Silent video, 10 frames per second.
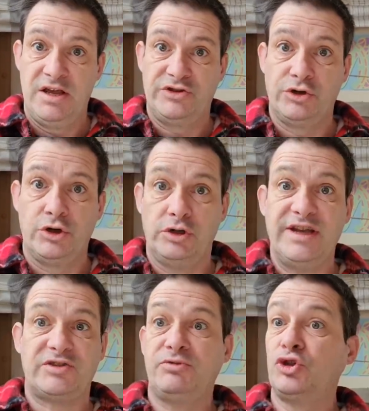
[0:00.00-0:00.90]
So
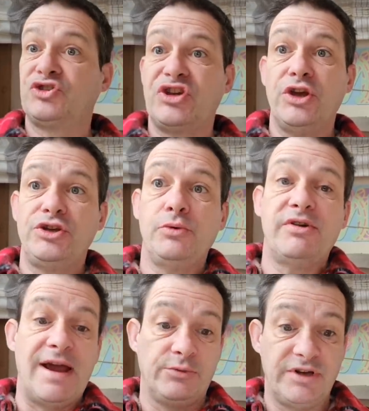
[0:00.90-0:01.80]
let's just turn you
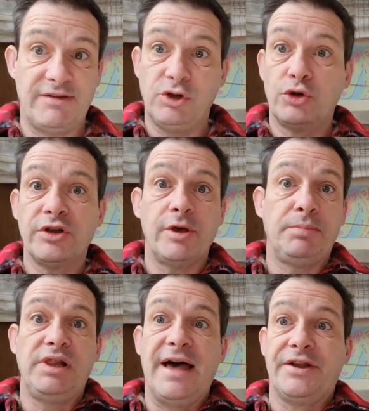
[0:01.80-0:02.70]
around and have a look at the
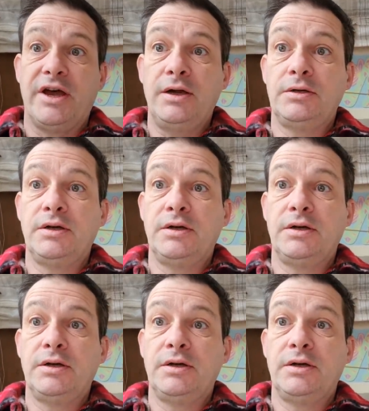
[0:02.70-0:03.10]
planner